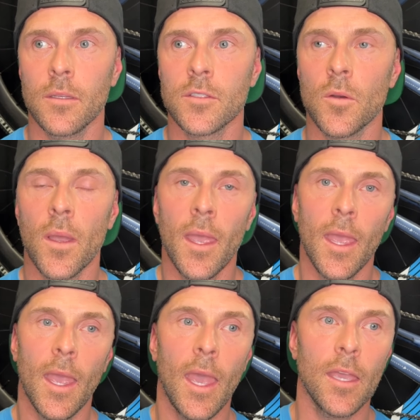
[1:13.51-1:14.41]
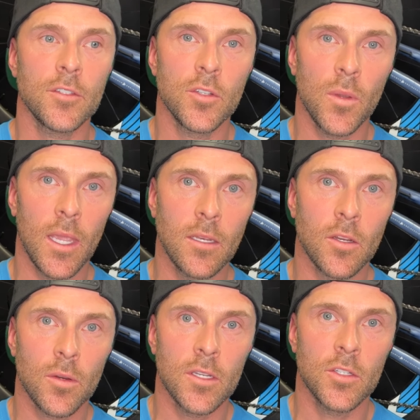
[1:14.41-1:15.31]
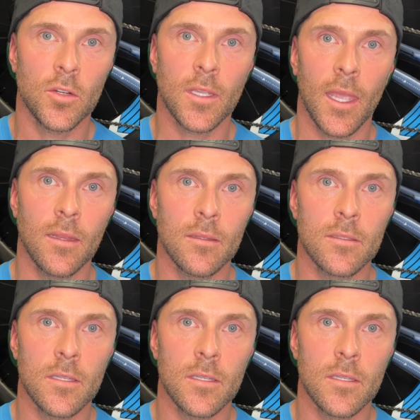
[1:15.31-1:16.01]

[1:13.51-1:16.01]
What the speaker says: So as you increase your cadence,